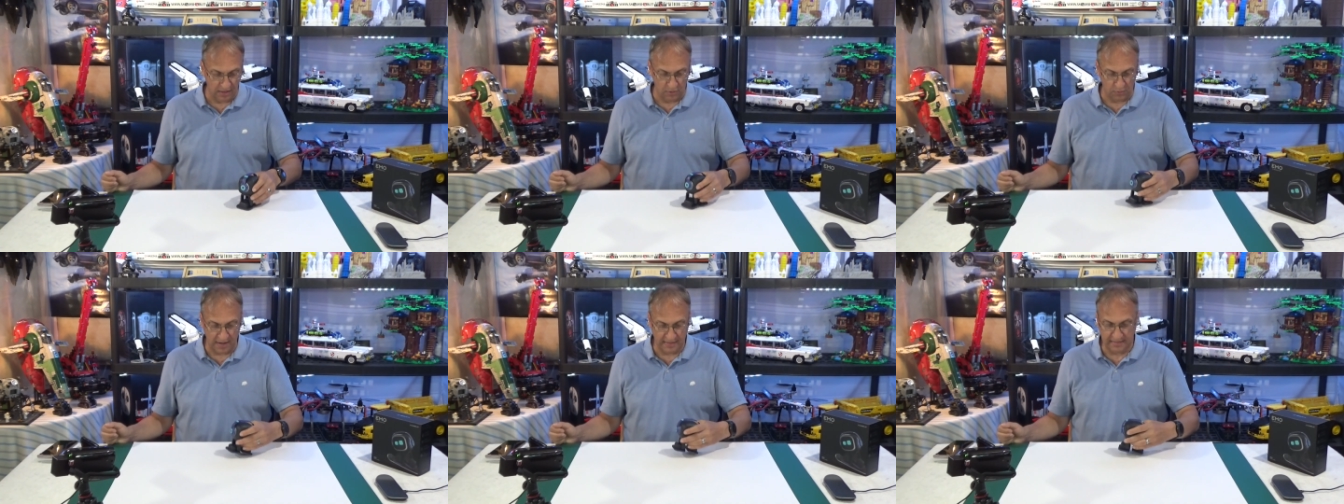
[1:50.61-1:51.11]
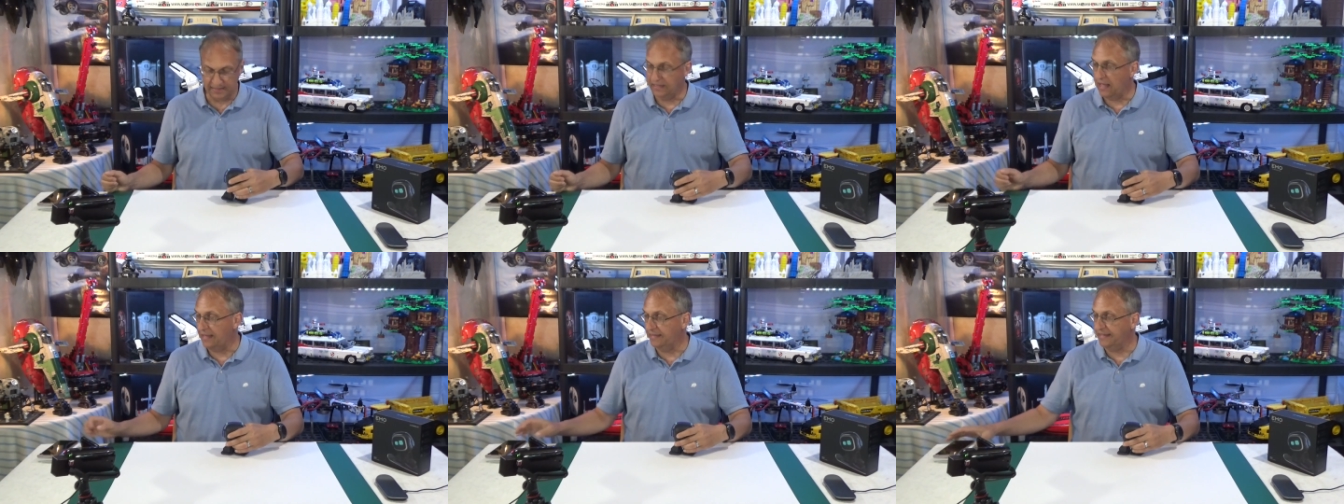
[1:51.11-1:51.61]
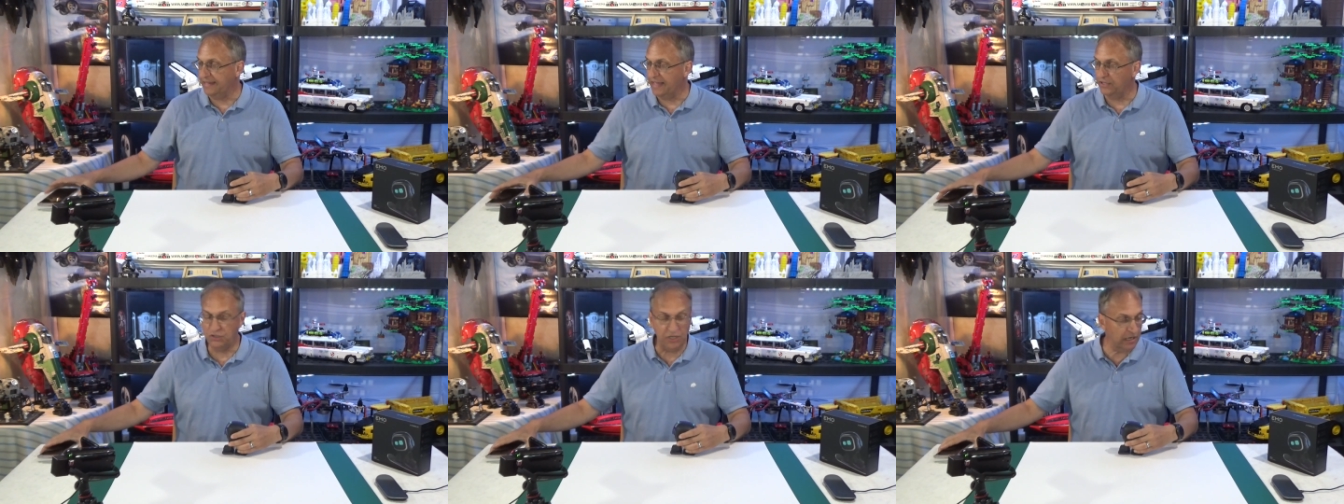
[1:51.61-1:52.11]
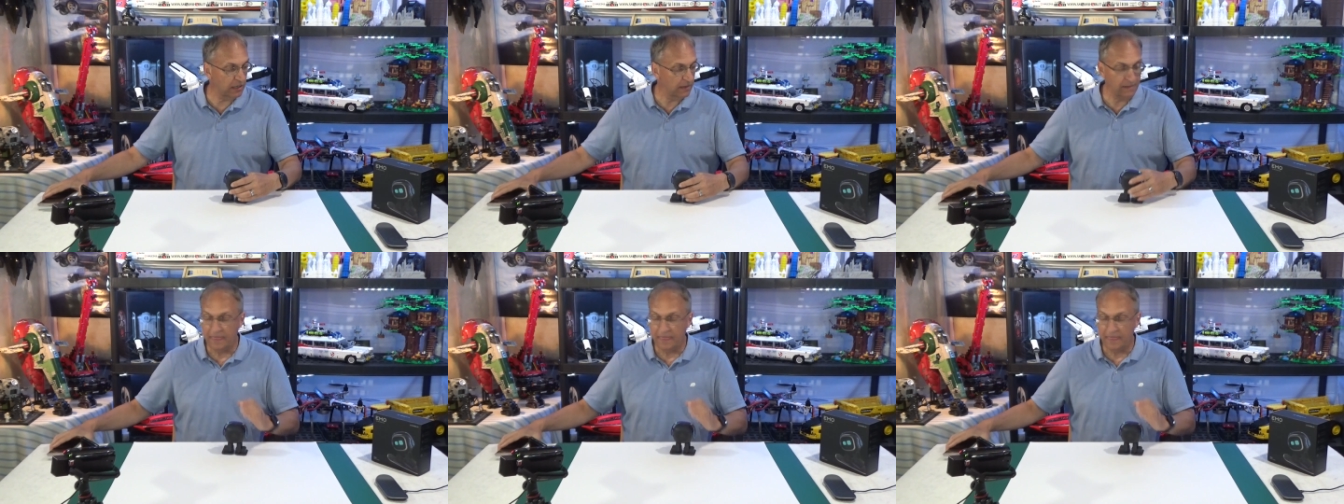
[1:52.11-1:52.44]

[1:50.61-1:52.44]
right at the edge here,